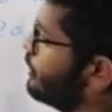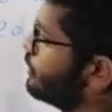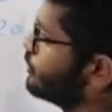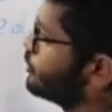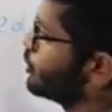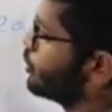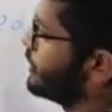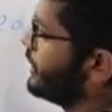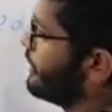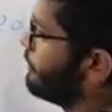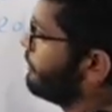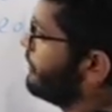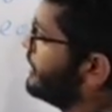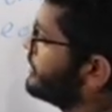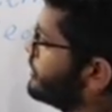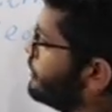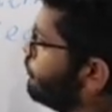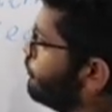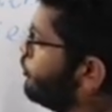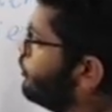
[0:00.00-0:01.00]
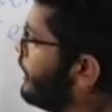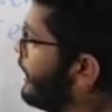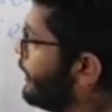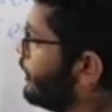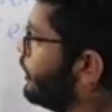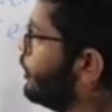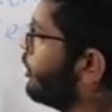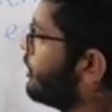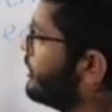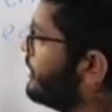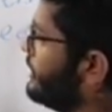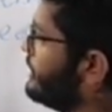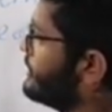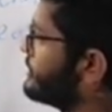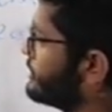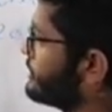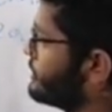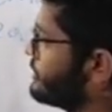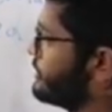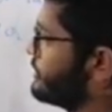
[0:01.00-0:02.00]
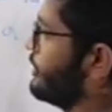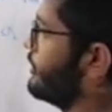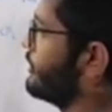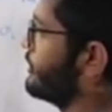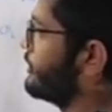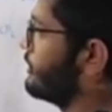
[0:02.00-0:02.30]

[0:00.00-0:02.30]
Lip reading: So that means if you add all these